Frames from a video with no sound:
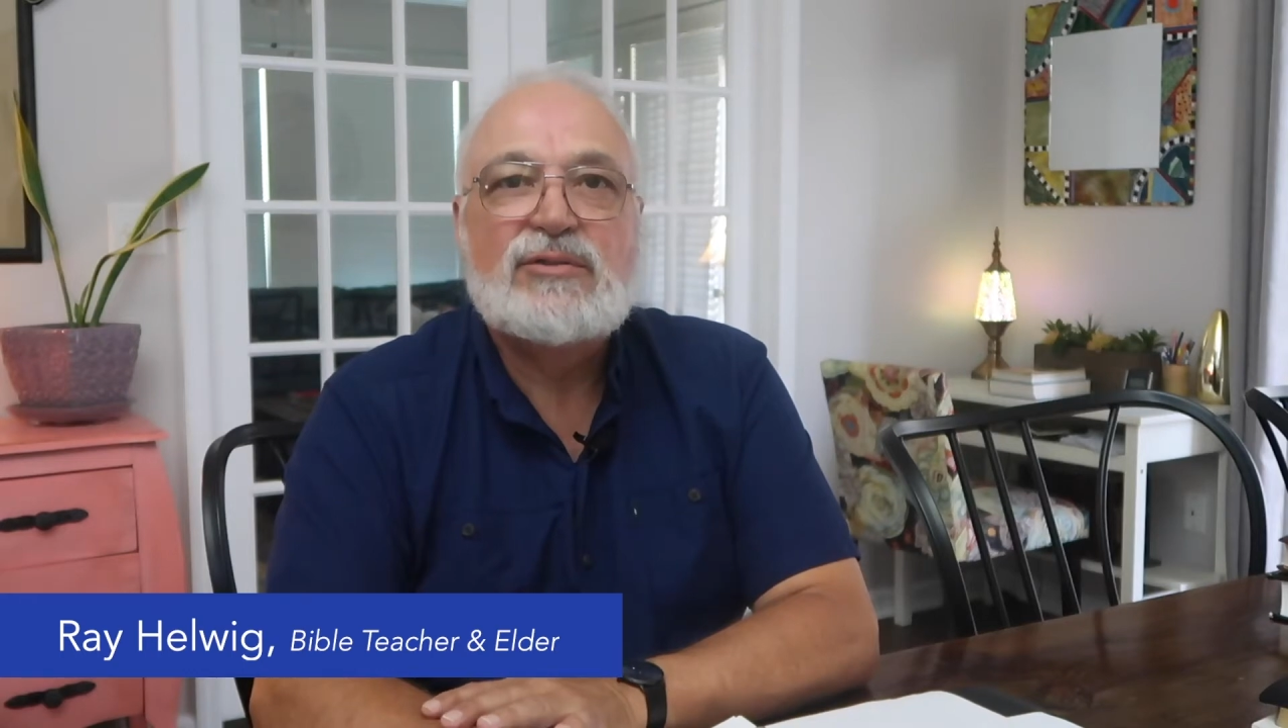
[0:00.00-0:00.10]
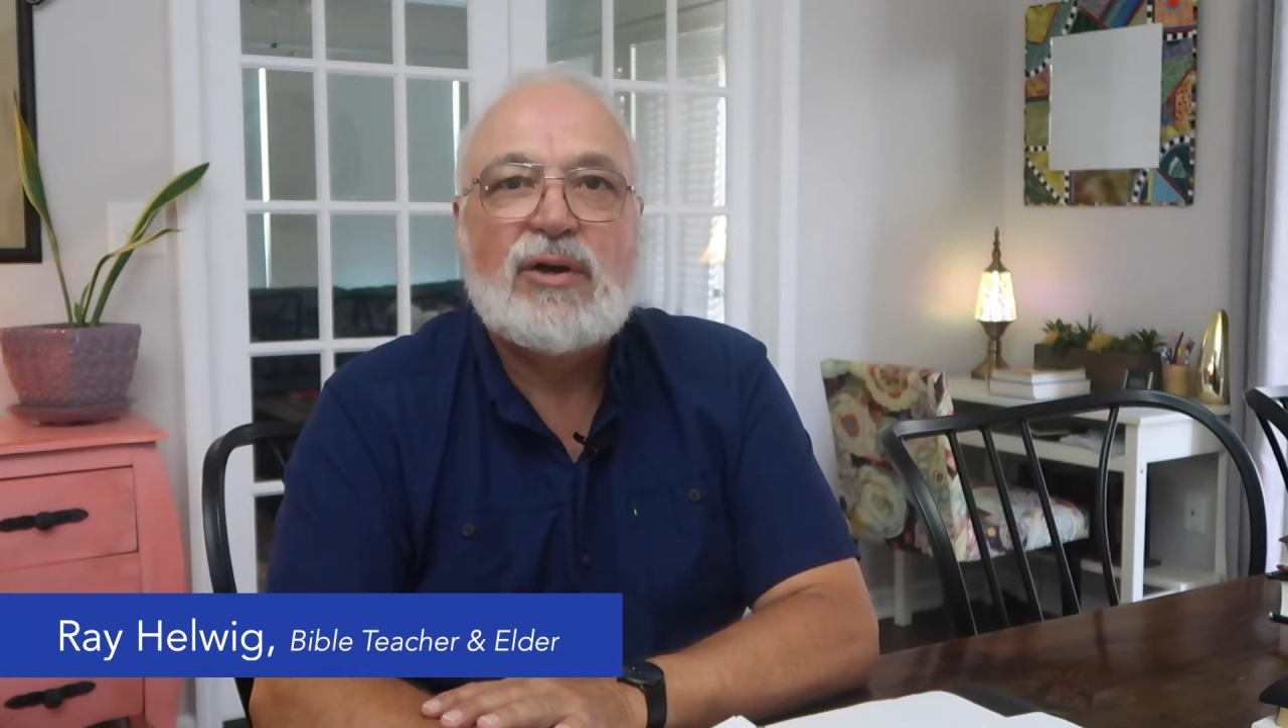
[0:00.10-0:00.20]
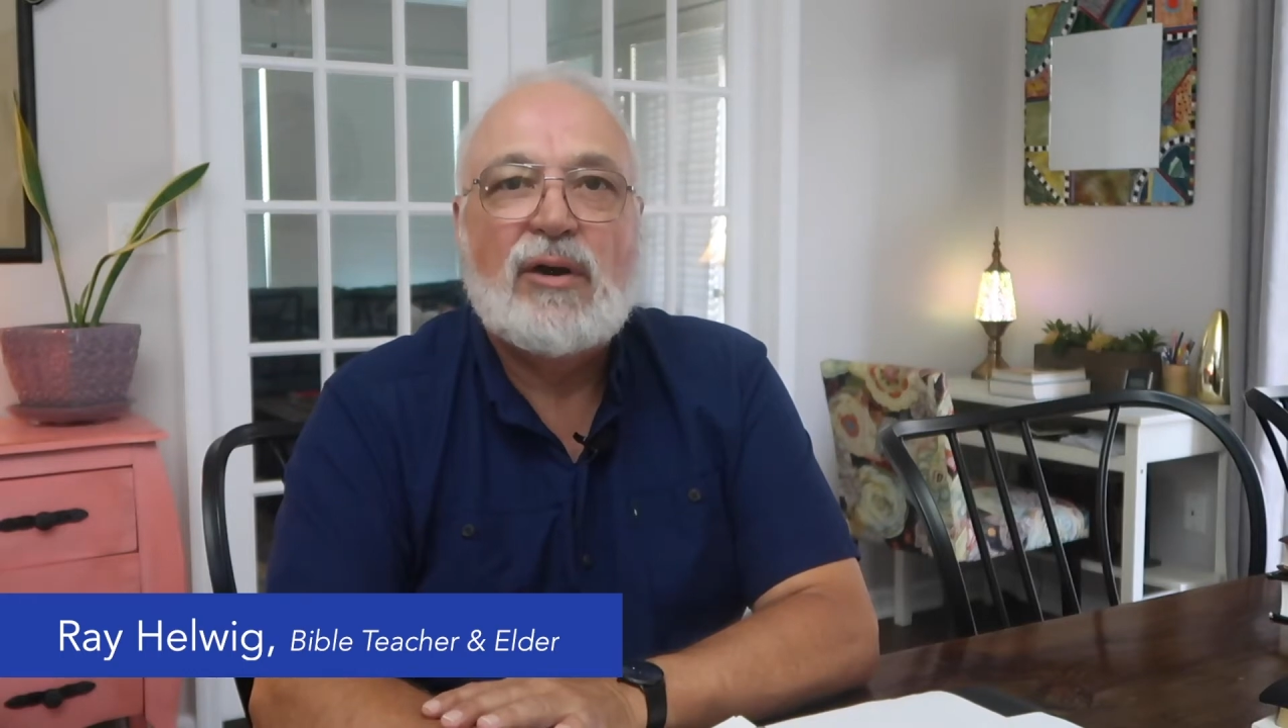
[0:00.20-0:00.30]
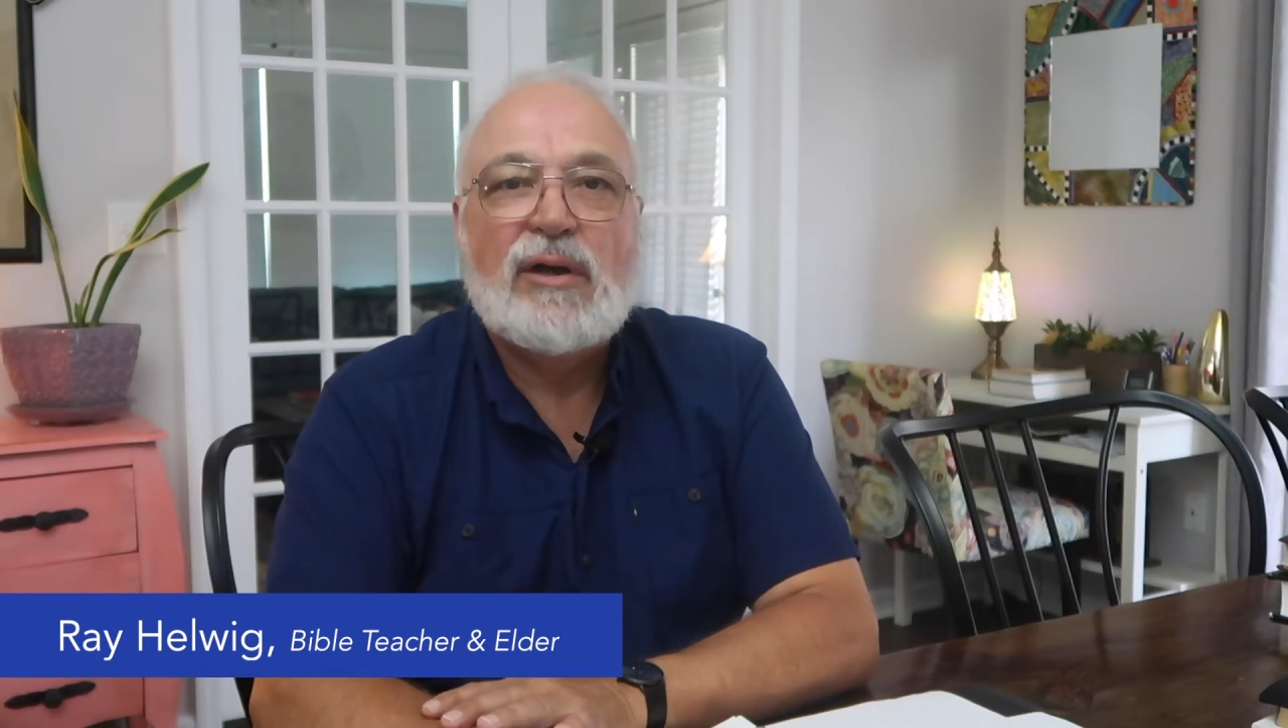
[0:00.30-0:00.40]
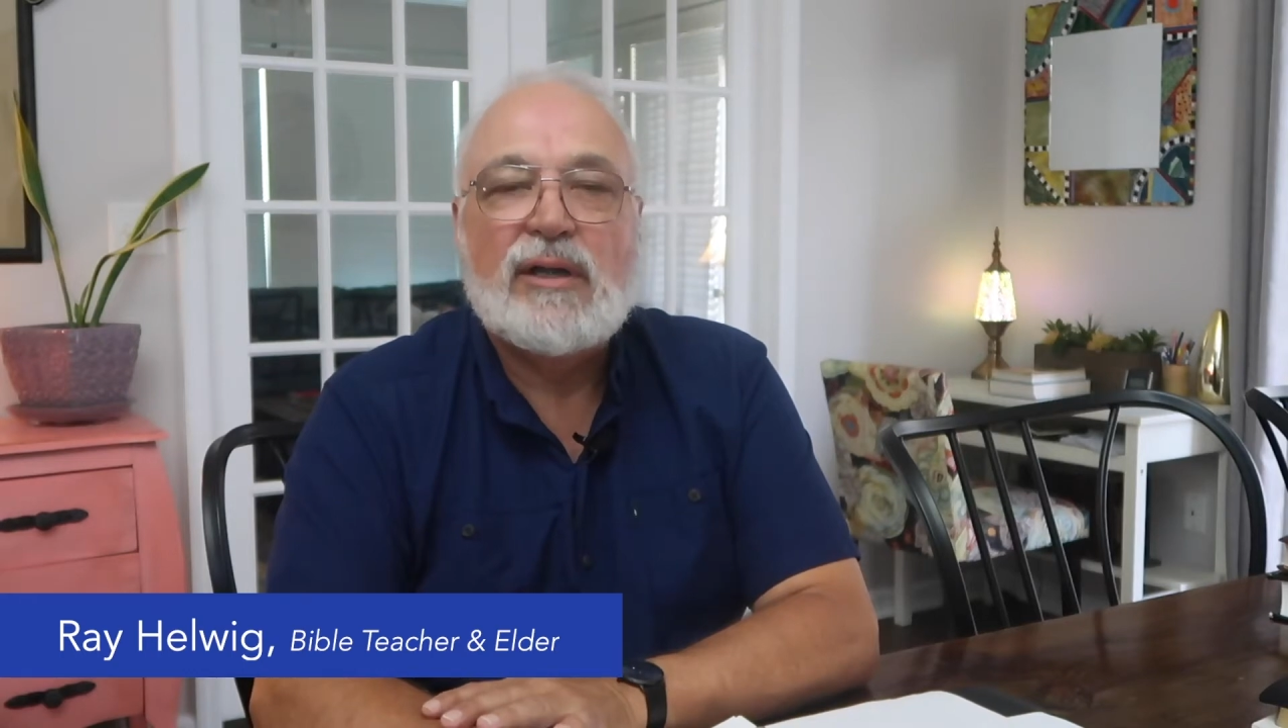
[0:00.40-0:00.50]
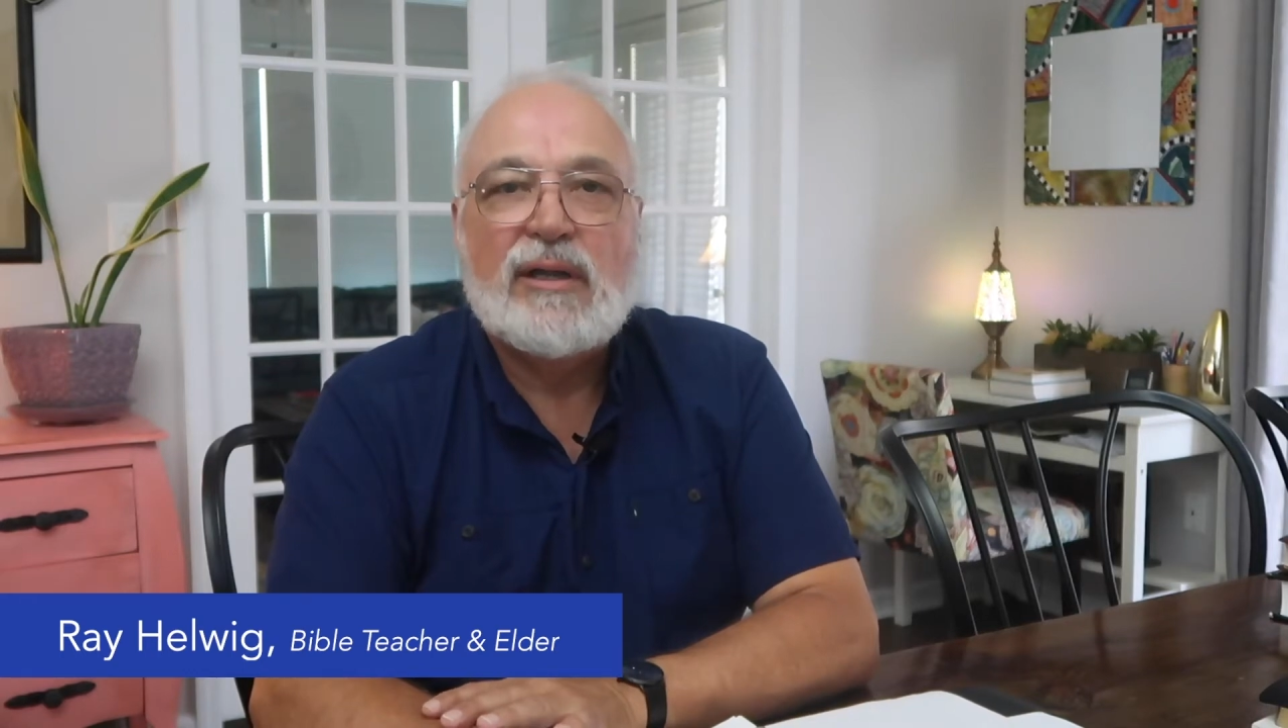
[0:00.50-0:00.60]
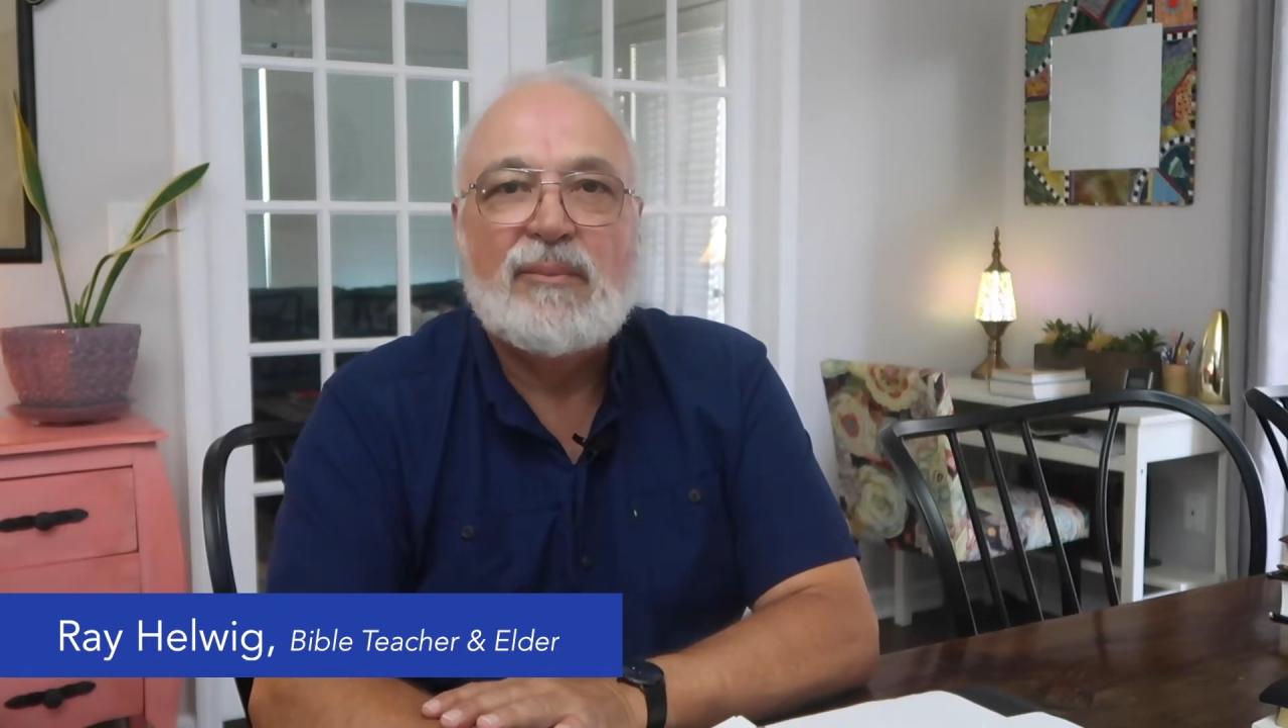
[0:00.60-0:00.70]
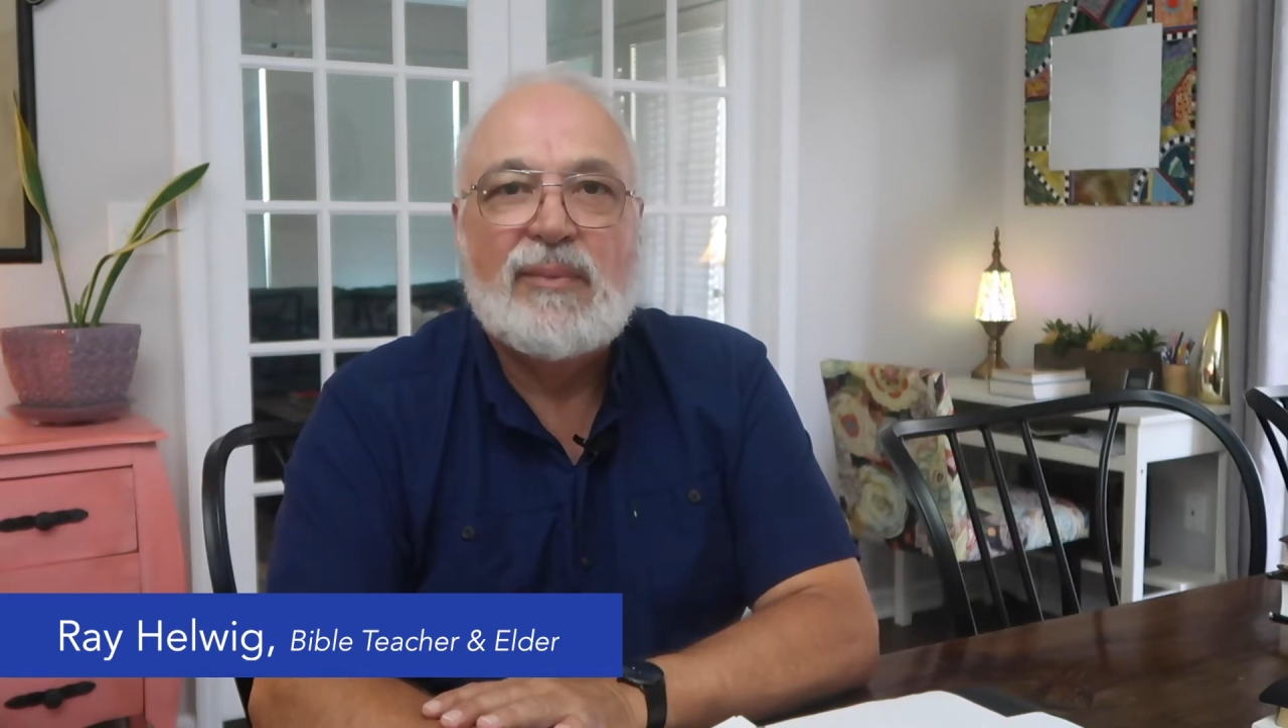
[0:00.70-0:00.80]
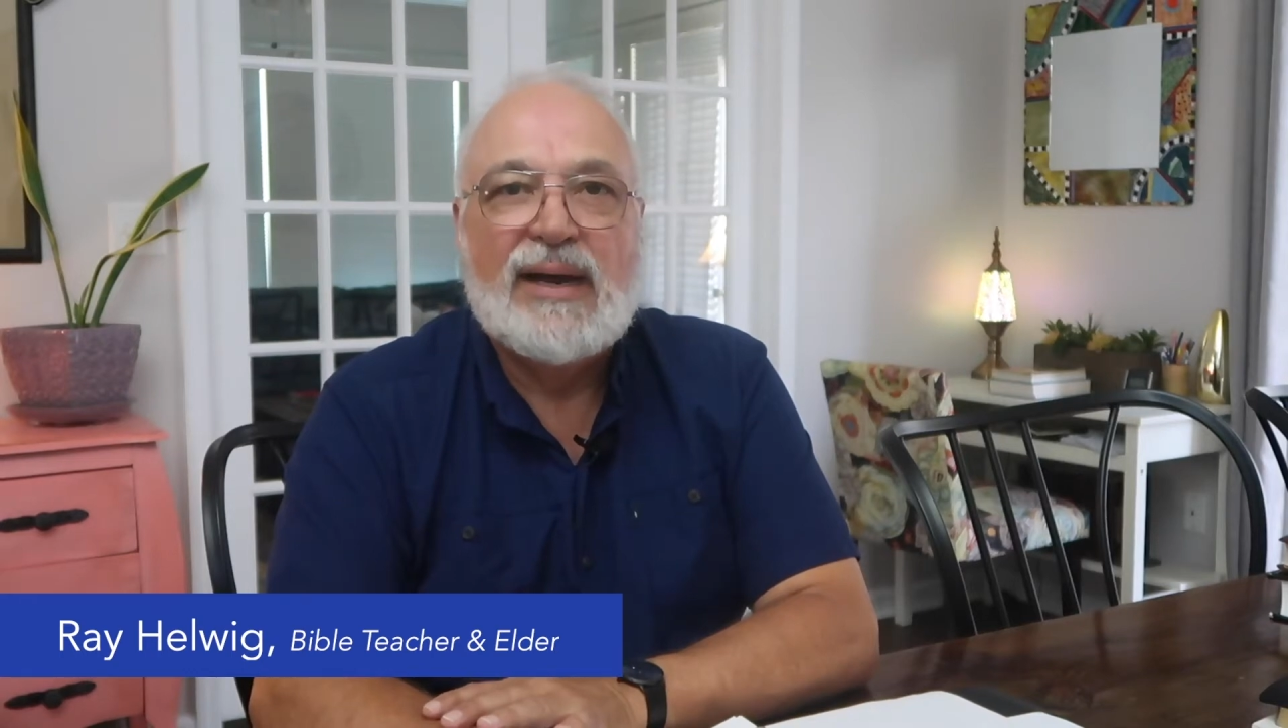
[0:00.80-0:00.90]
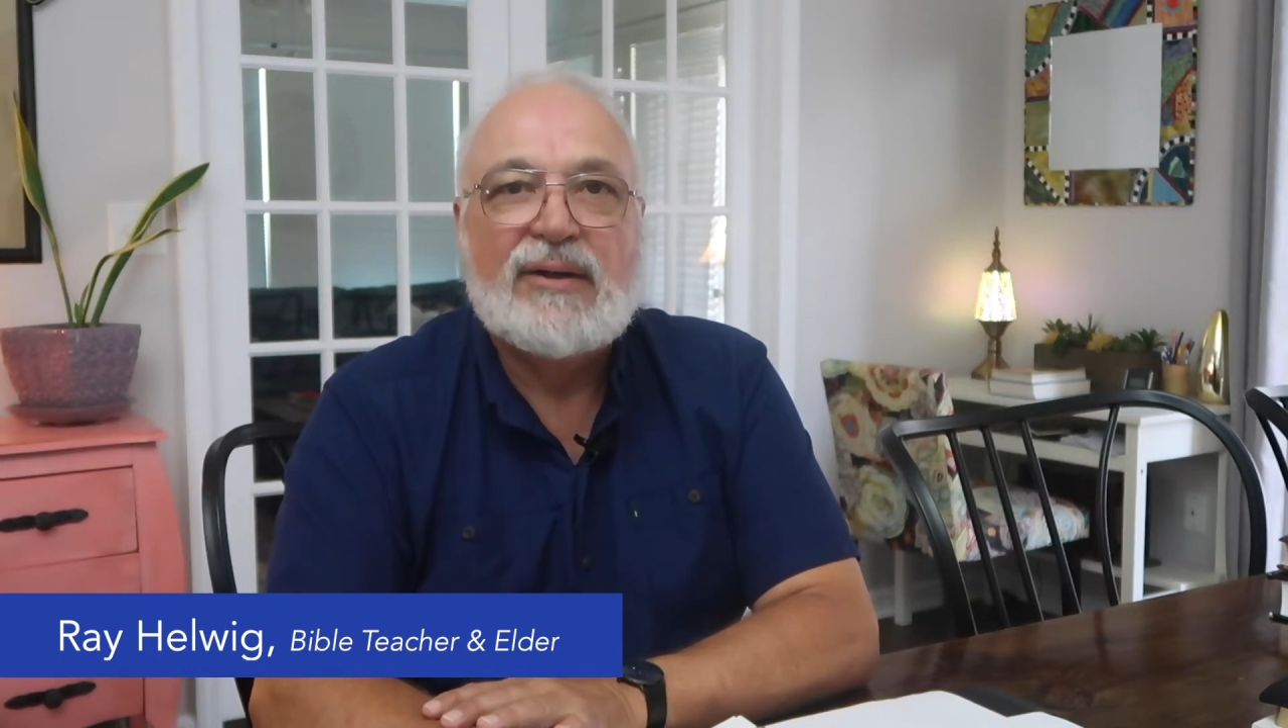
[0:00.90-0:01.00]
talking
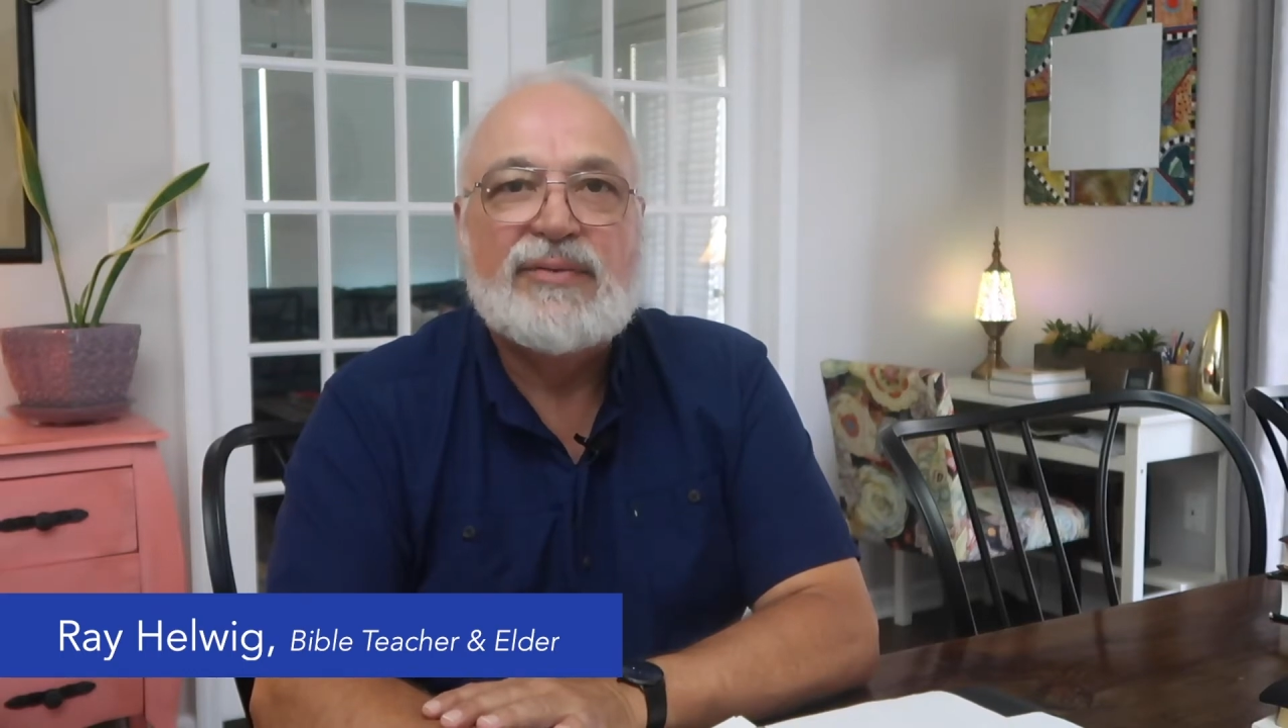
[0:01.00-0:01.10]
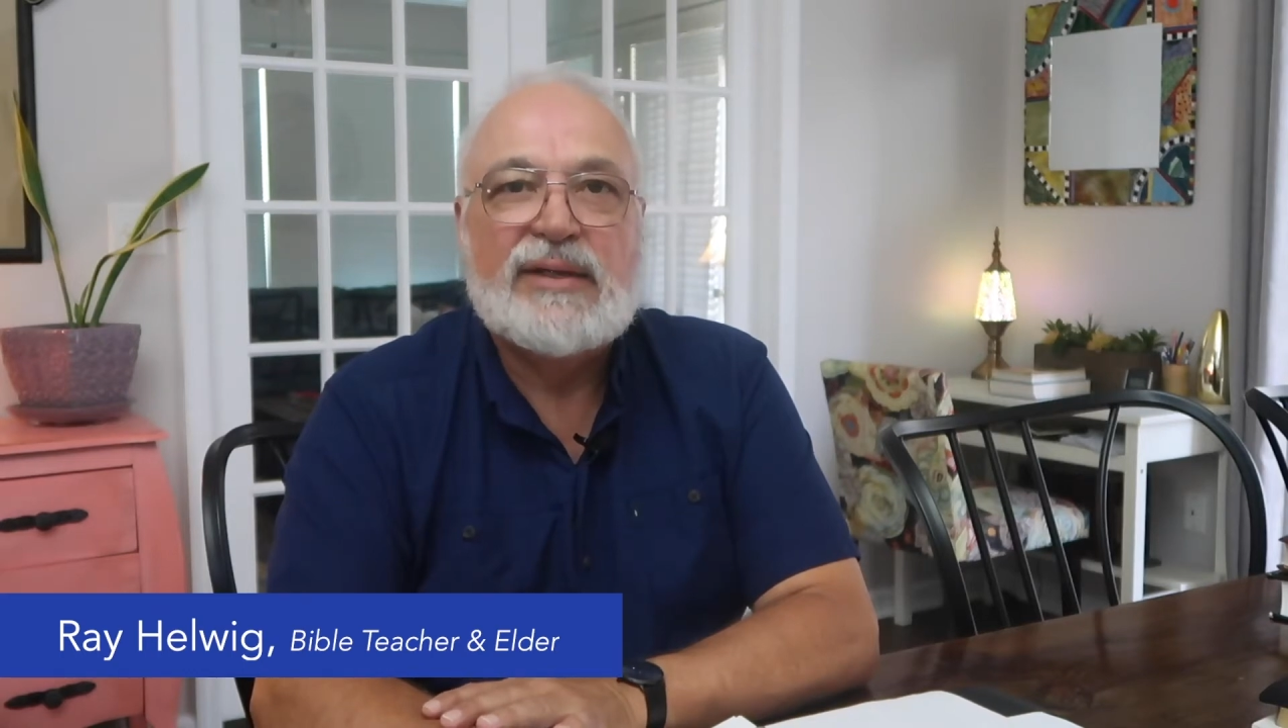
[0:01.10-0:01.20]
about